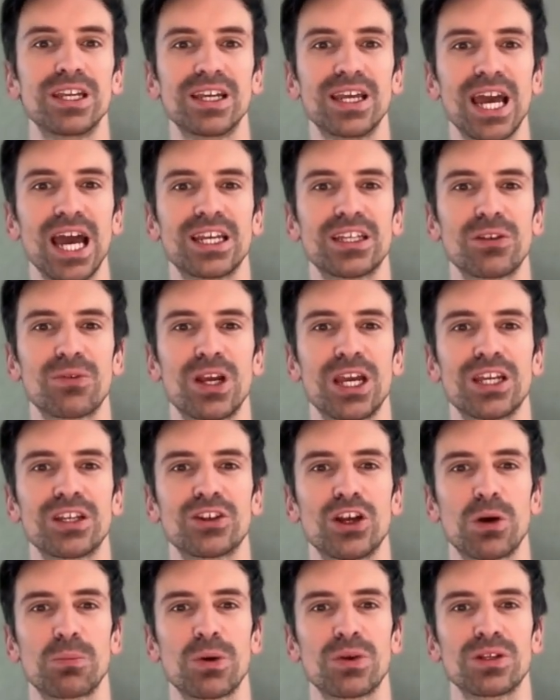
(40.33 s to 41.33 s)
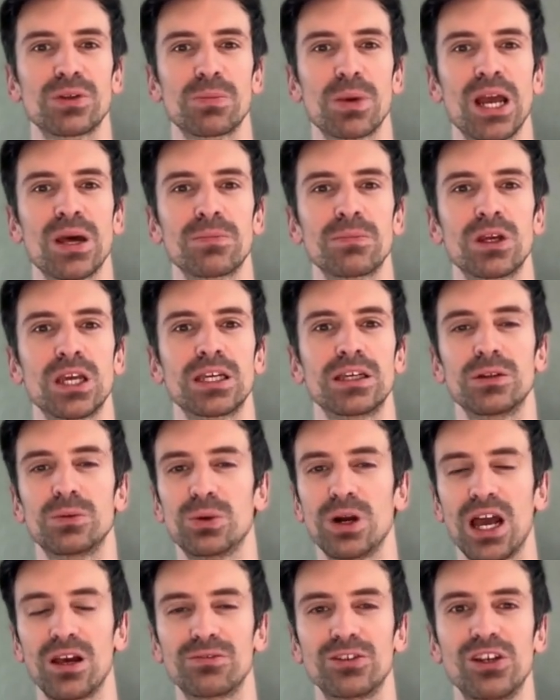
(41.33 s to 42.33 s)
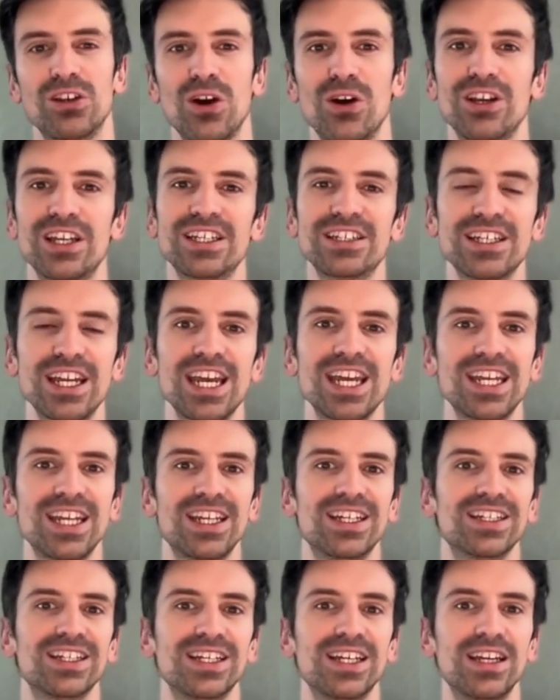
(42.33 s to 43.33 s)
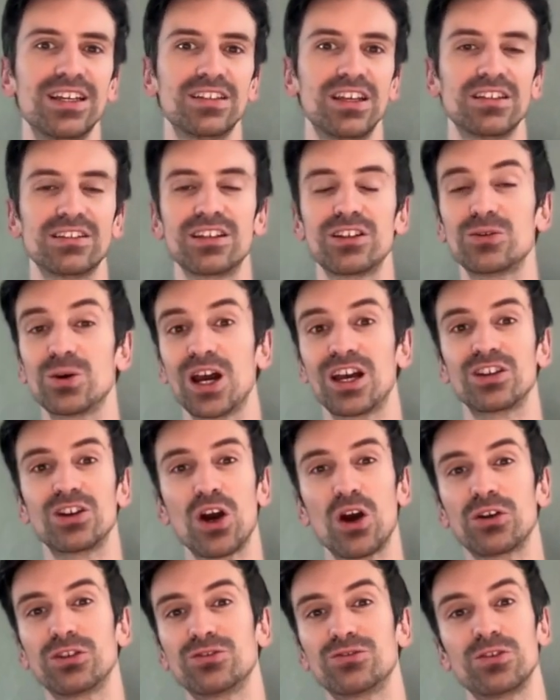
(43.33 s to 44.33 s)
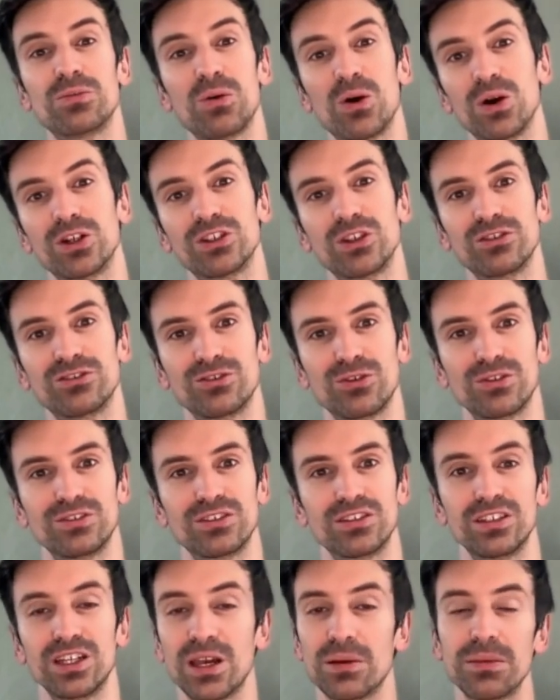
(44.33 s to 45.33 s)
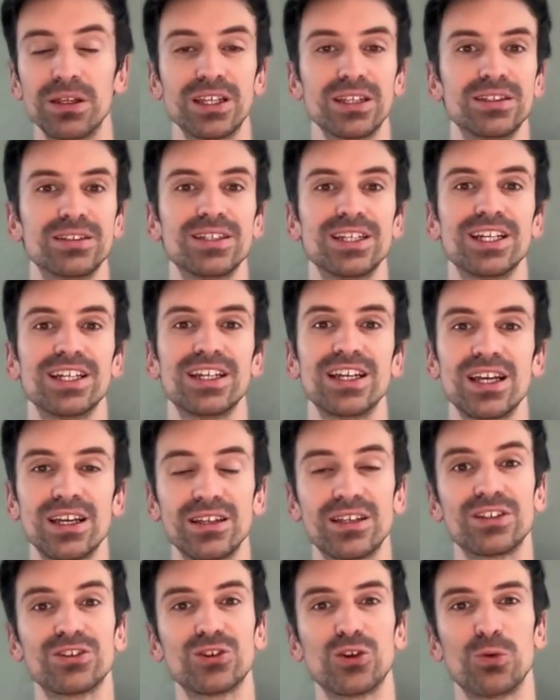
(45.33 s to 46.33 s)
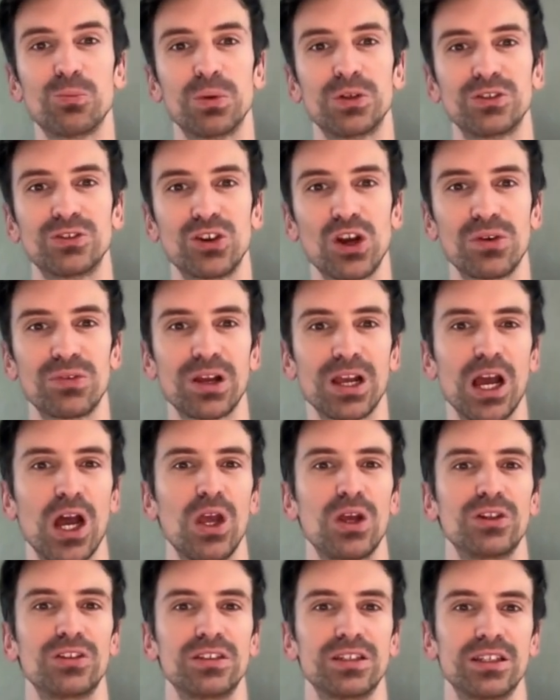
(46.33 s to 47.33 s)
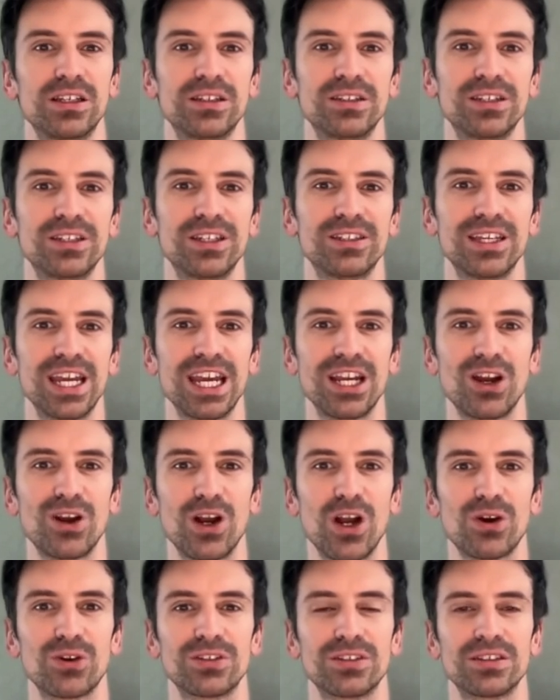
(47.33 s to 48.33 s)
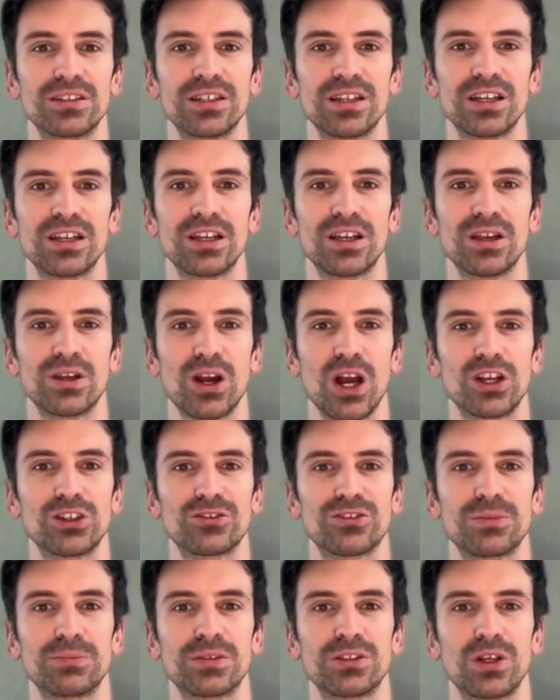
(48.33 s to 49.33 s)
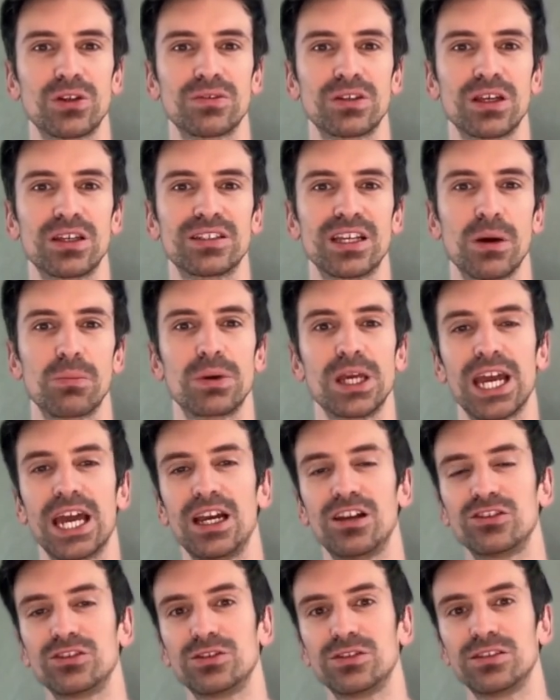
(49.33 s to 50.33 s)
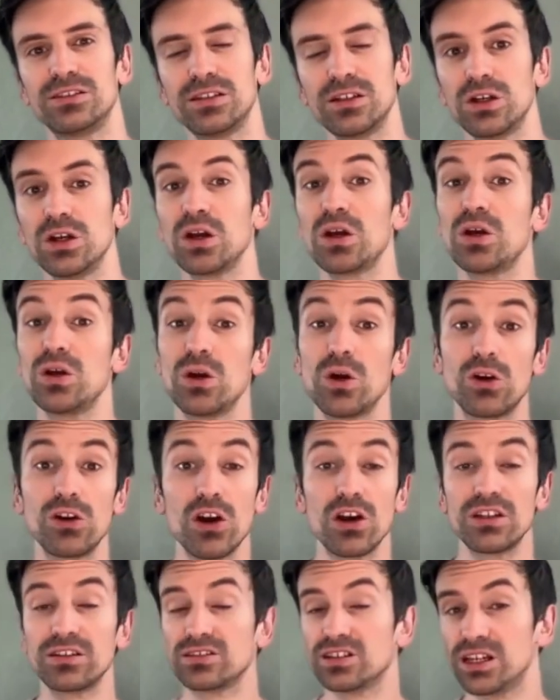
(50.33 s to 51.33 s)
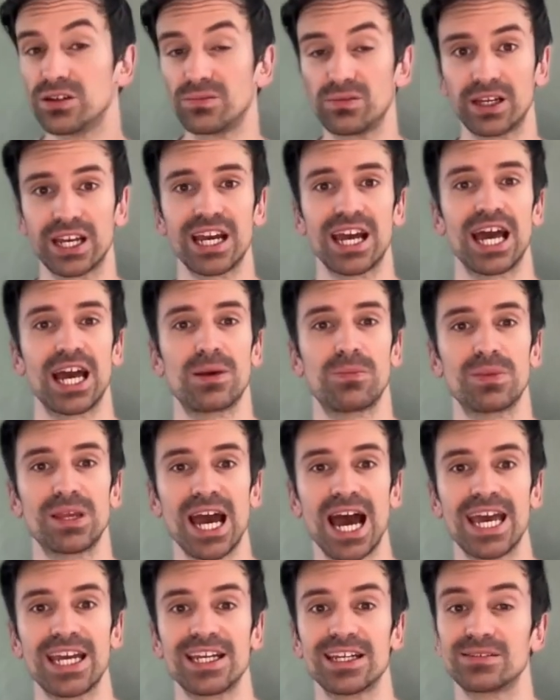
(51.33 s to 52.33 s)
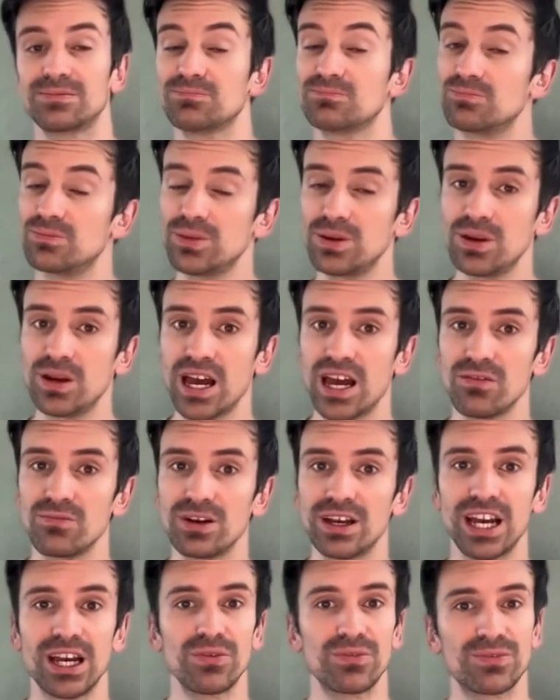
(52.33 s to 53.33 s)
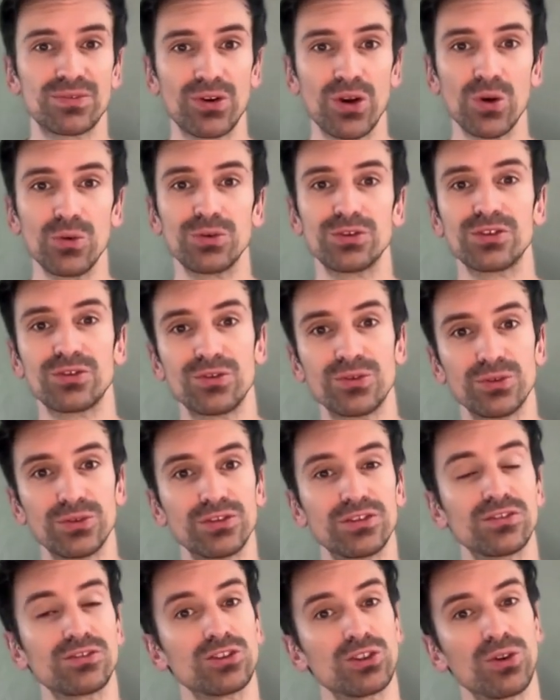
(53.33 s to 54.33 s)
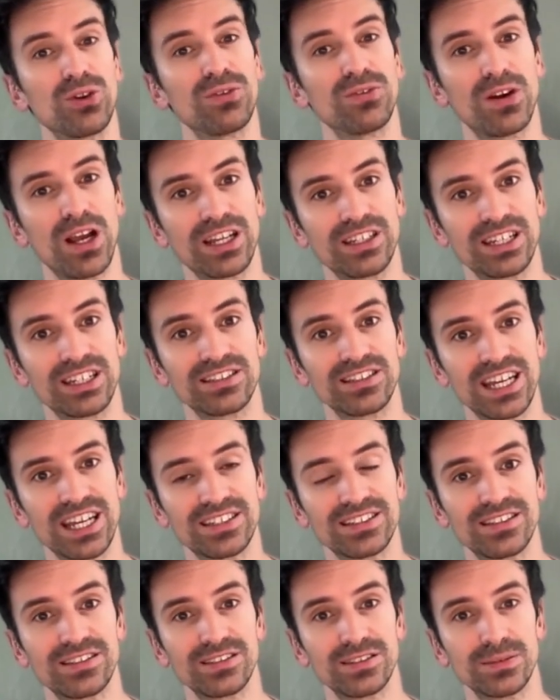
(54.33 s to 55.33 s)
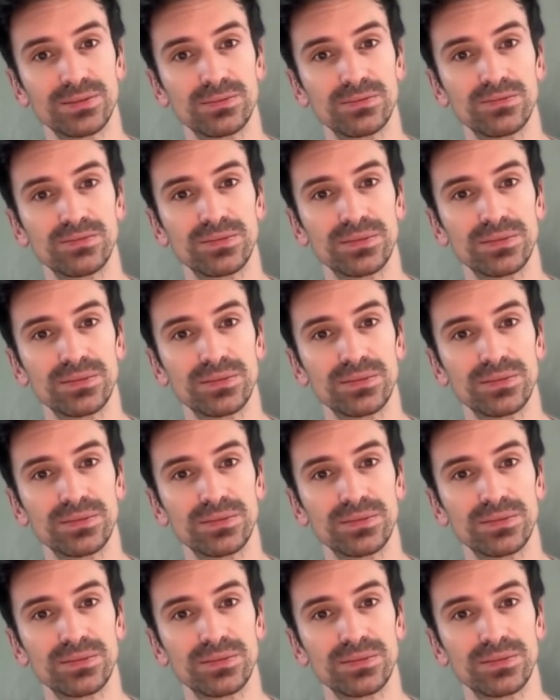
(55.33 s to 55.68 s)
At the very top of the pipeline, we have the log intake. This is where logs from all your sources come in. These could be server logs, container logs, logs from serverless applications, or logs sent via API. Everything flows through this unified intake system.